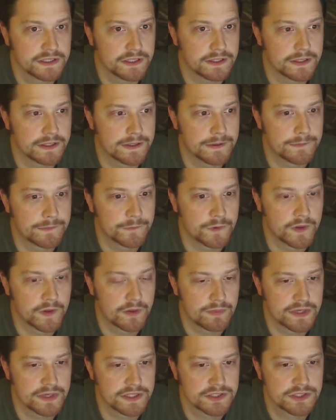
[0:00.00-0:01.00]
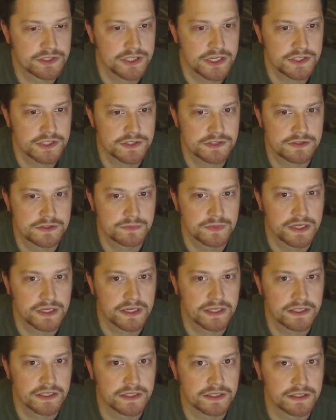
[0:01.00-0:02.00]
um, one of the biggest changes to
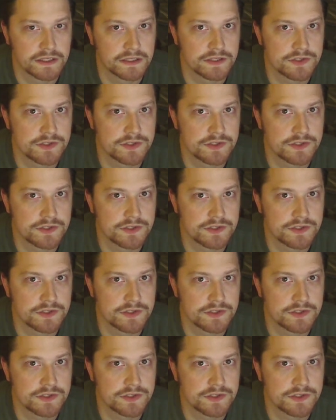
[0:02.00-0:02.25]
my uh,